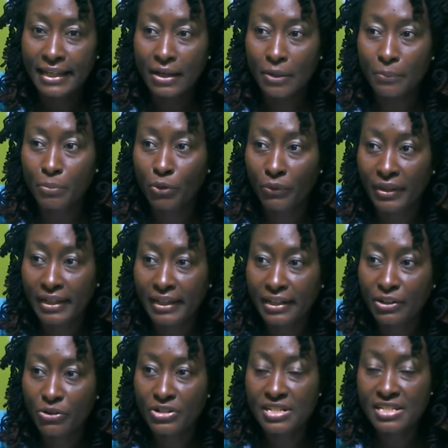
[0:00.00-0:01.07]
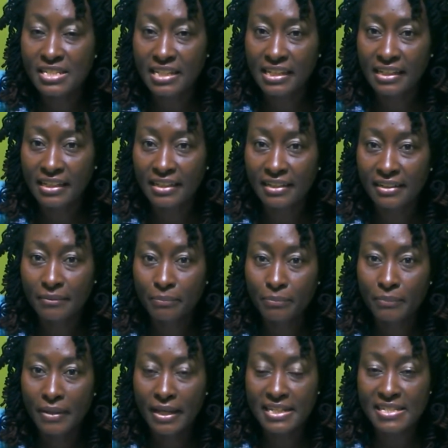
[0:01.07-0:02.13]
upgrading our skill,
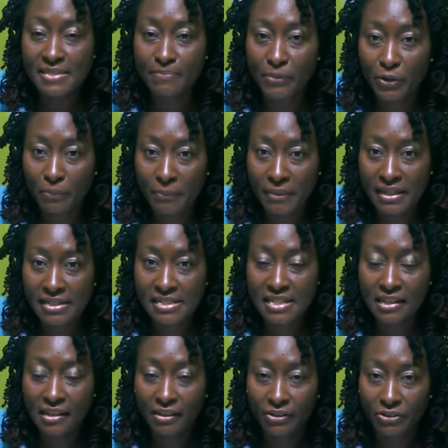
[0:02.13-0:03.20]
experimenting,